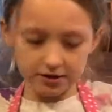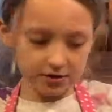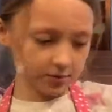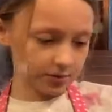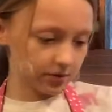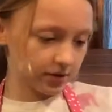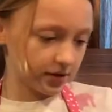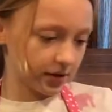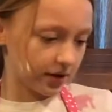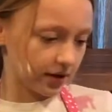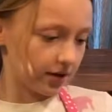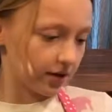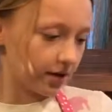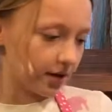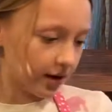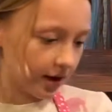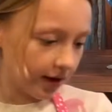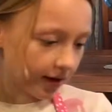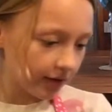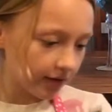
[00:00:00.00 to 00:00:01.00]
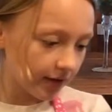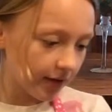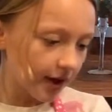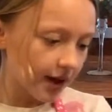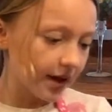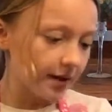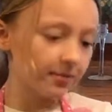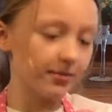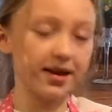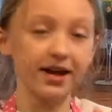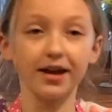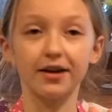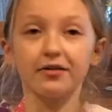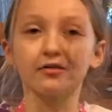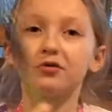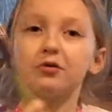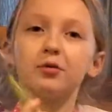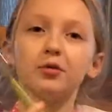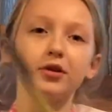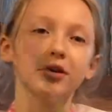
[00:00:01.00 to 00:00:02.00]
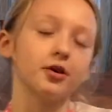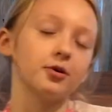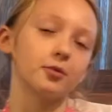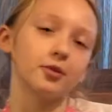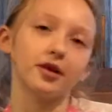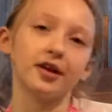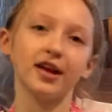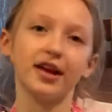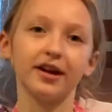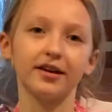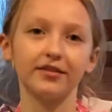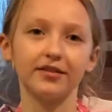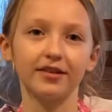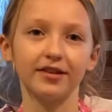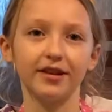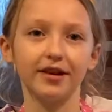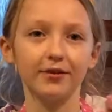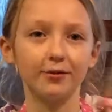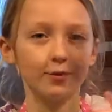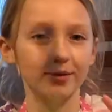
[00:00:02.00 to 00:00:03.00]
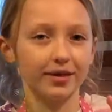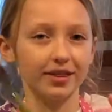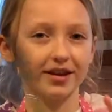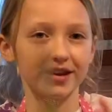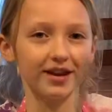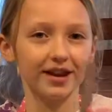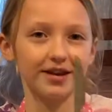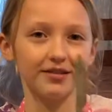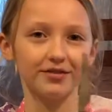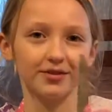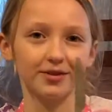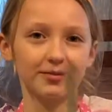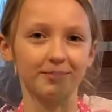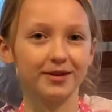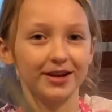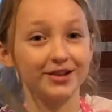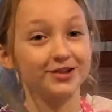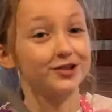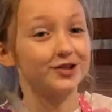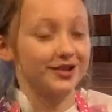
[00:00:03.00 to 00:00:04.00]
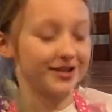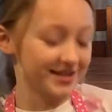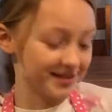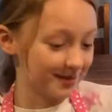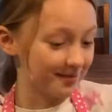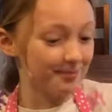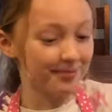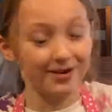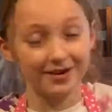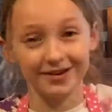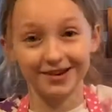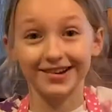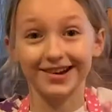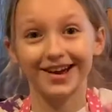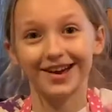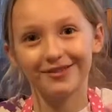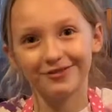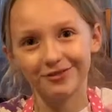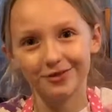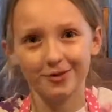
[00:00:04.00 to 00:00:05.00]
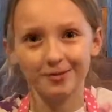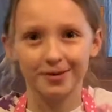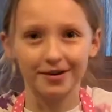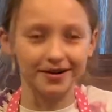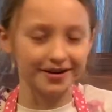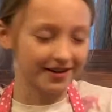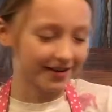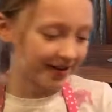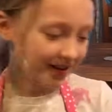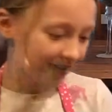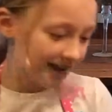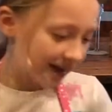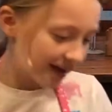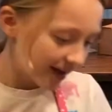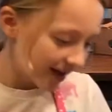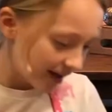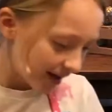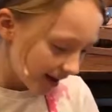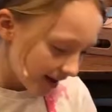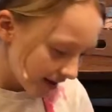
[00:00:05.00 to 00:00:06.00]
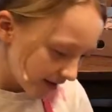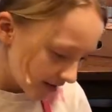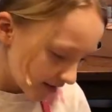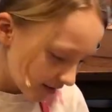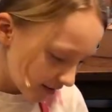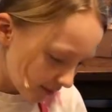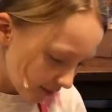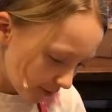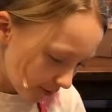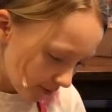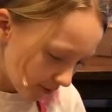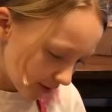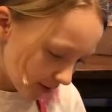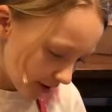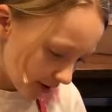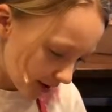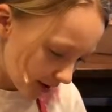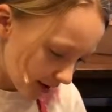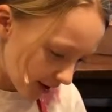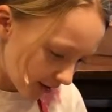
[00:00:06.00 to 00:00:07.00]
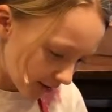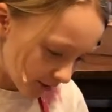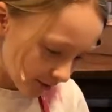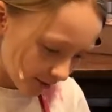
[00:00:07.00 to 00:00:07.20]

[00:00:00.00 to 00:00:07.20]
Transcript: So take our knife and be careful when you're working with a knife. So make sure it's a butter knife for butter. So we'll cut it